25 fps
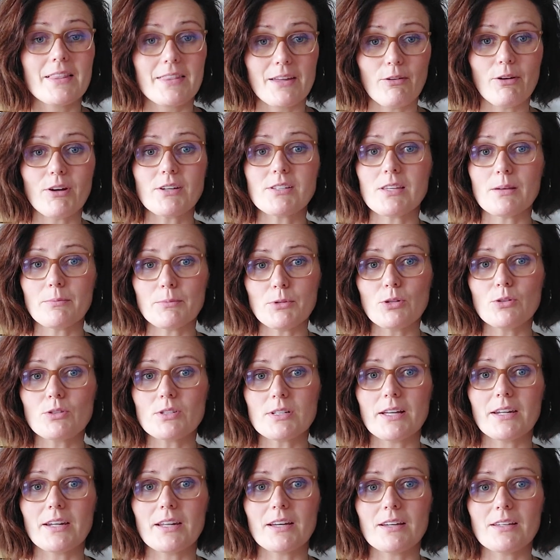There are some
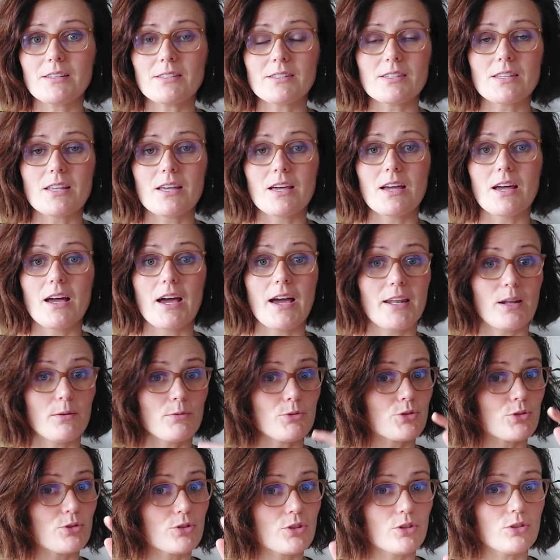newsletters, and
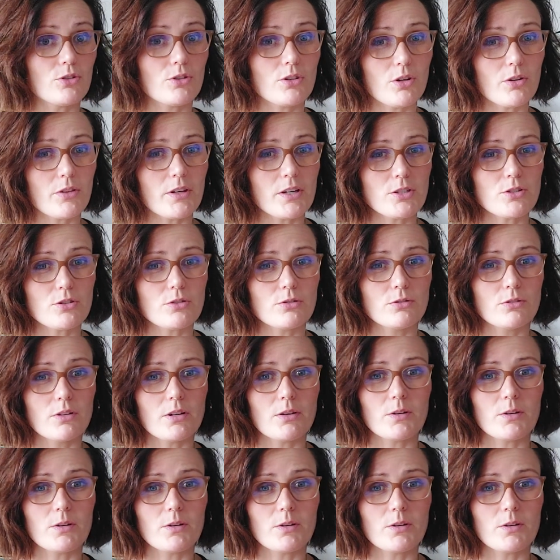I'm sure you know that too.